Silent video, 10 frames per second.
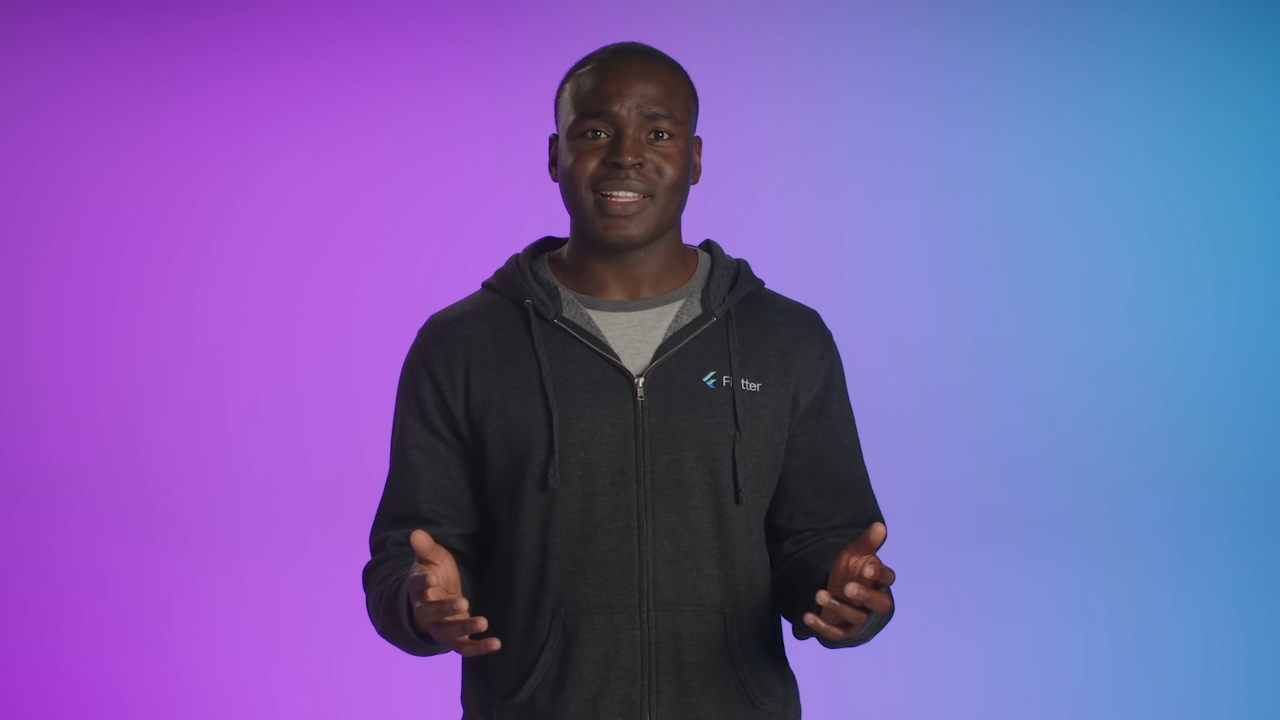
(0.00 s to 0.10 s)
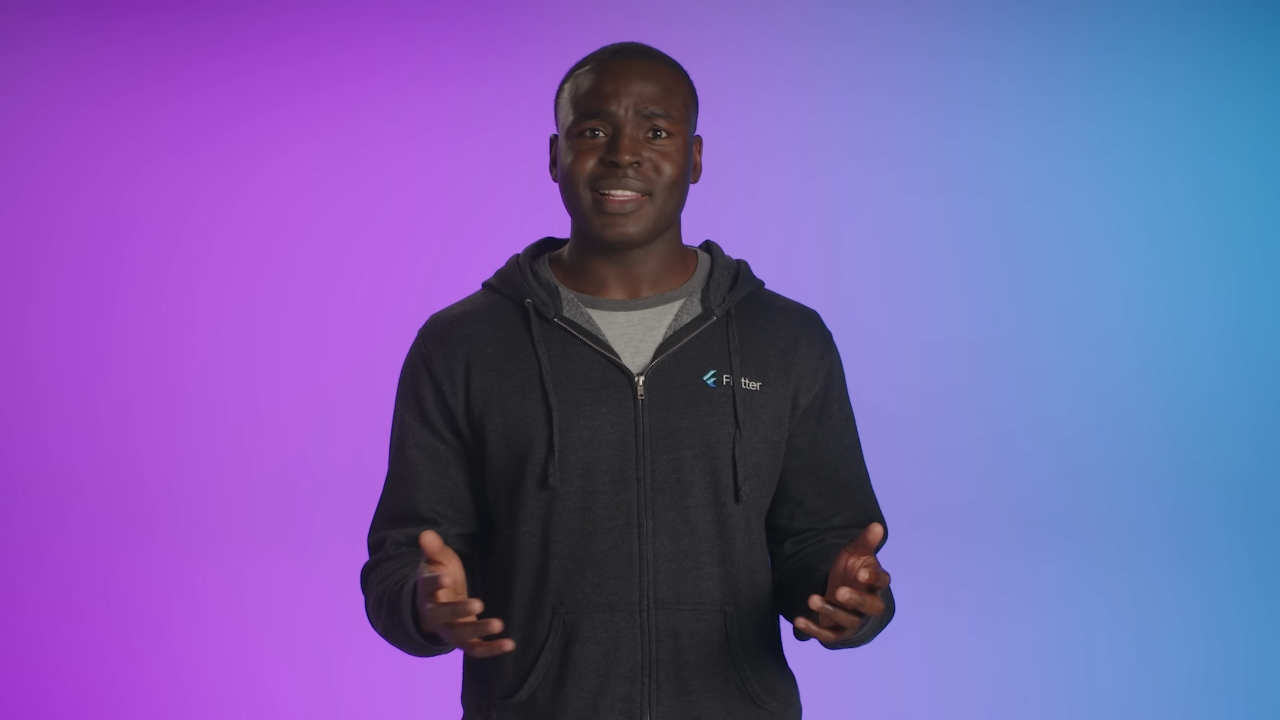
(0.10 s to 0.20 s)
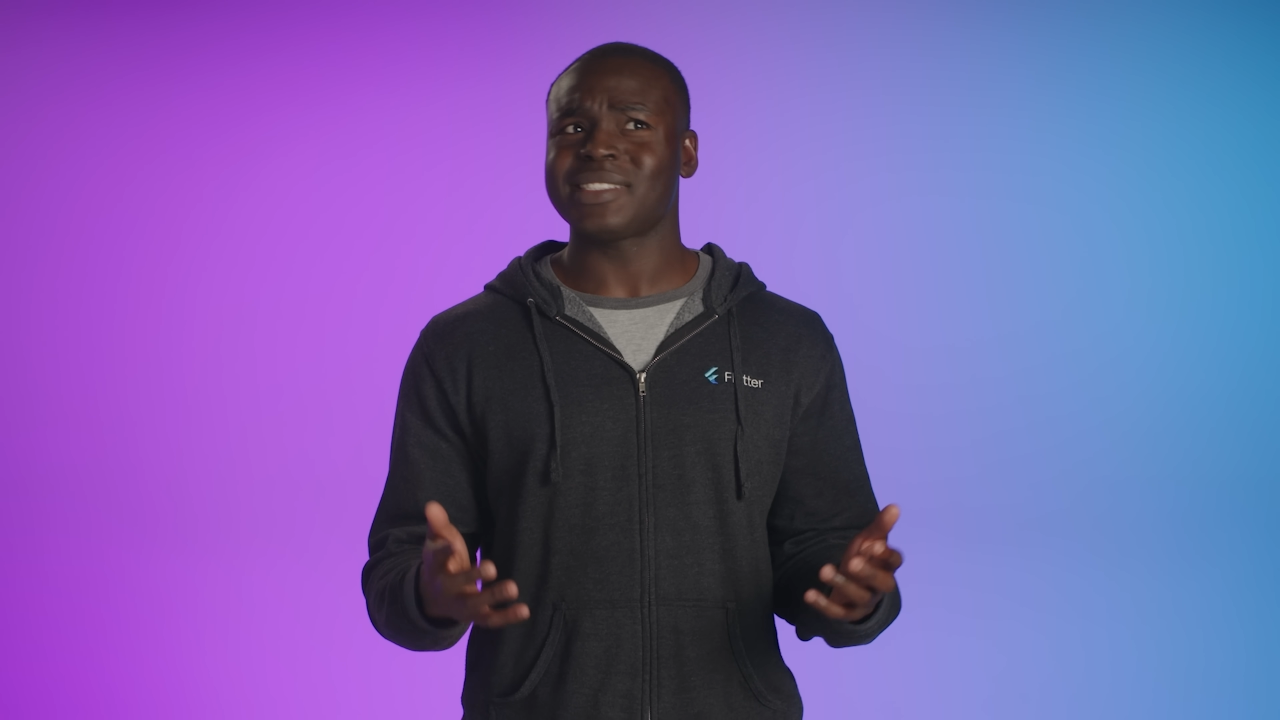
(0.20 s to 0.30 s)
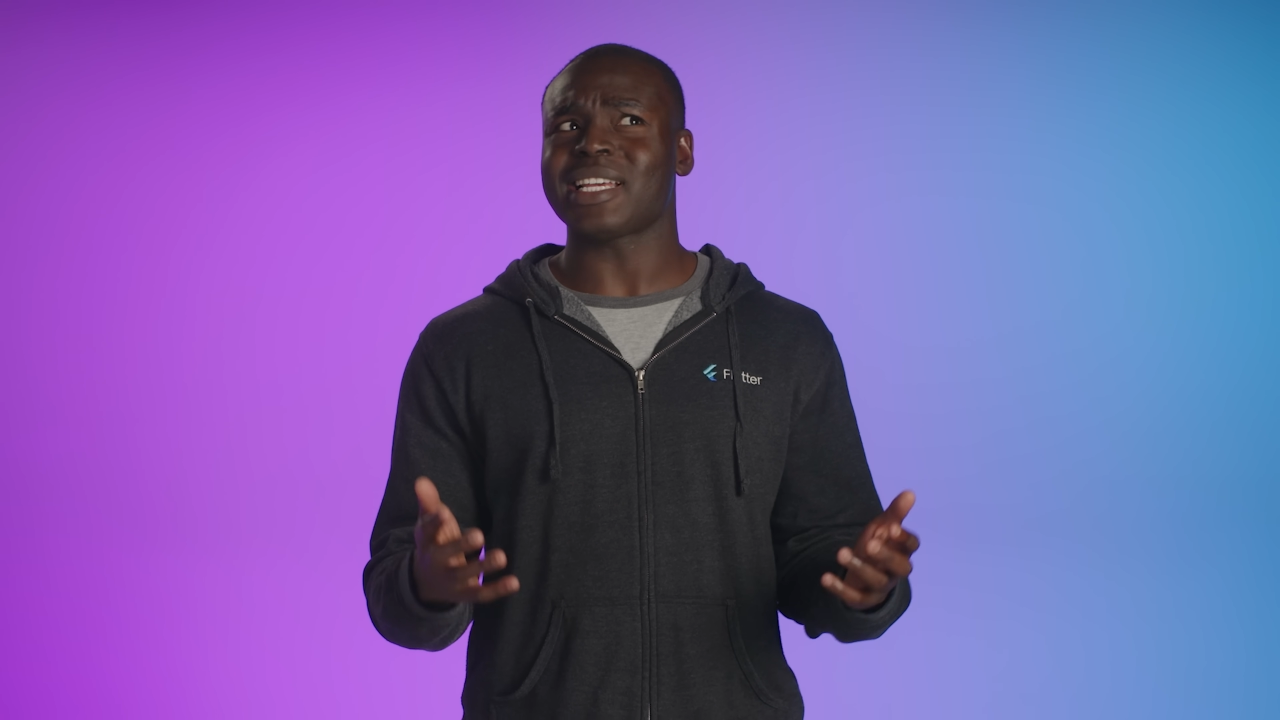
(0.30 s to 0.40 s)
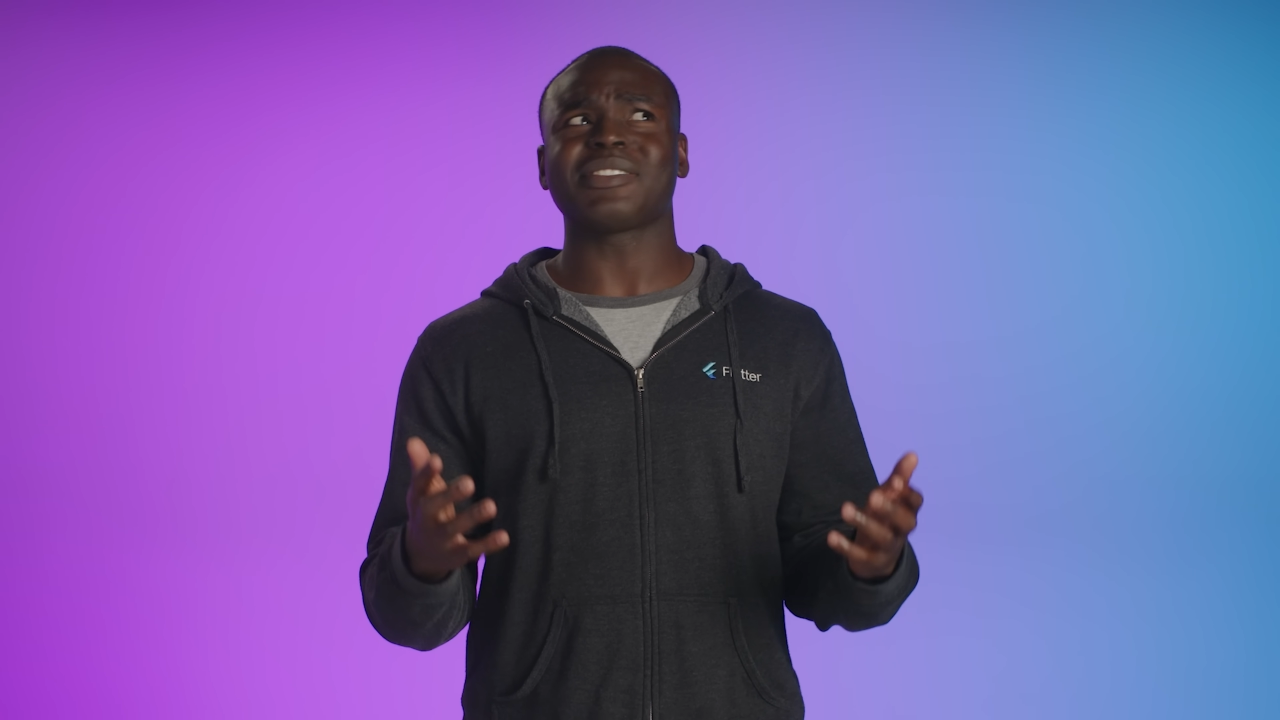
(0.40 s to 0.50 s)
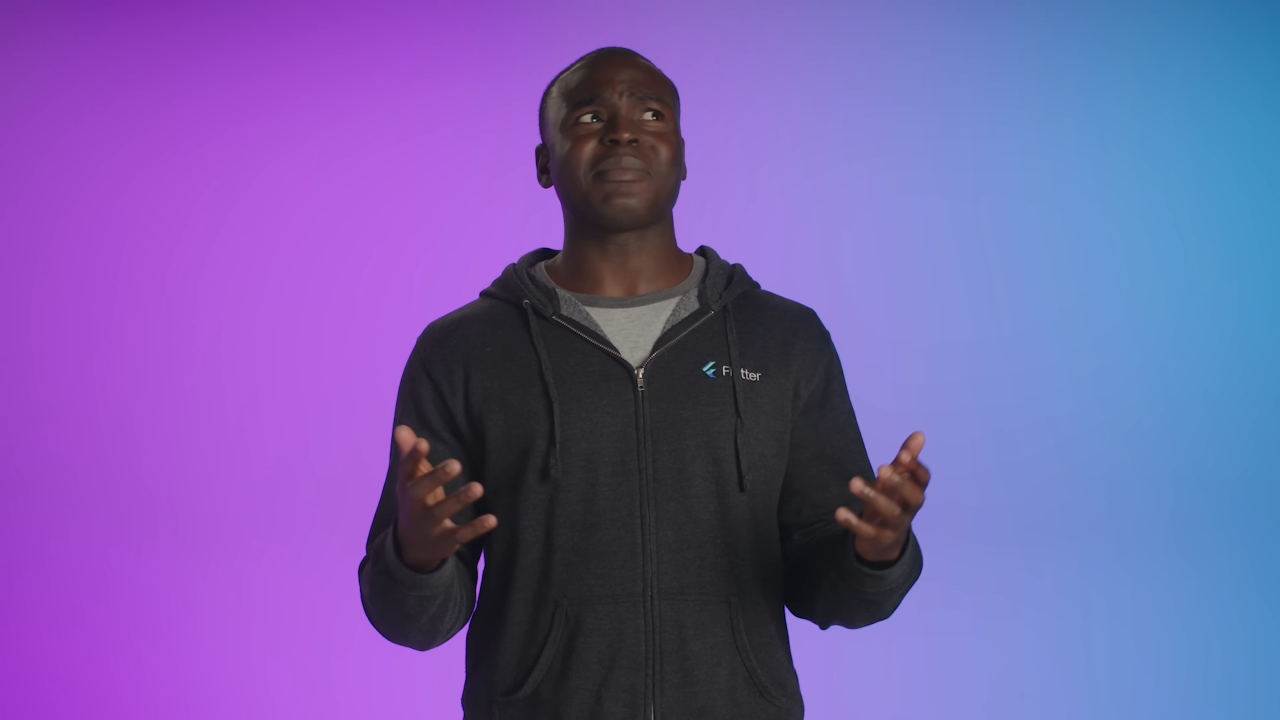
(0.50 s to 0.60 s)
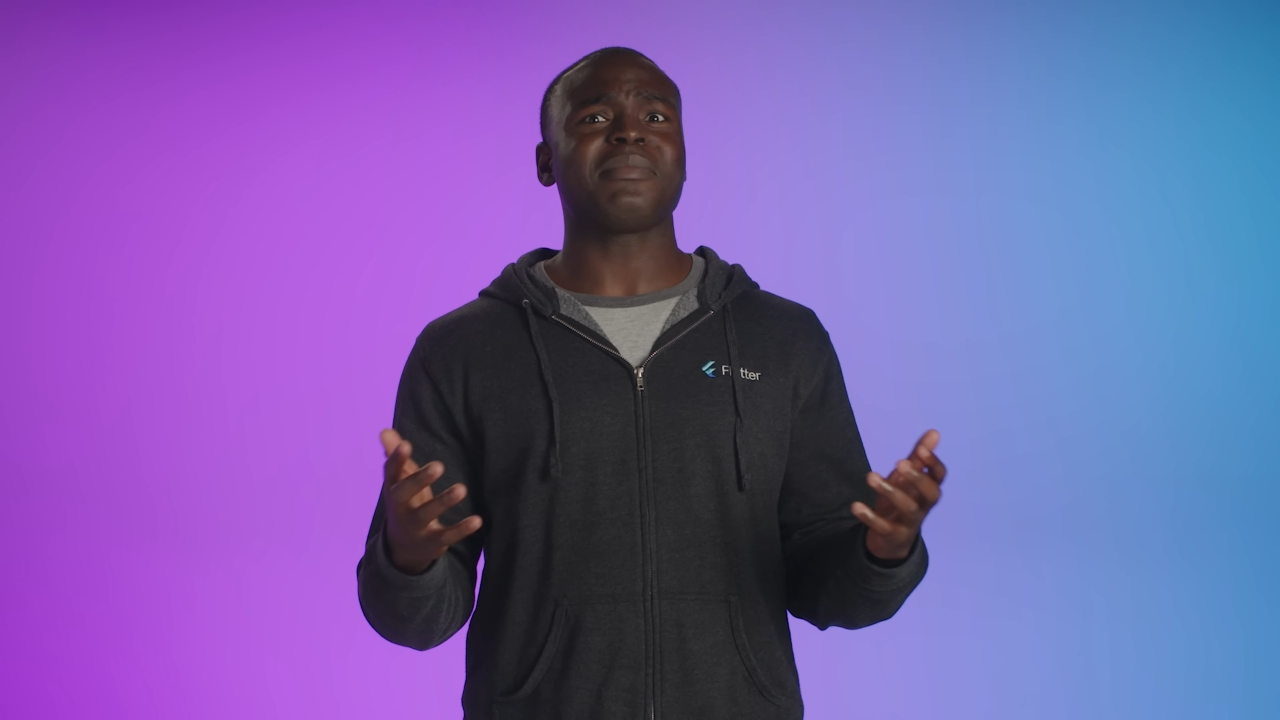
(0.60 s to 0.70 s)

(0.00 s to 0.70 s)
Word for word: This sounds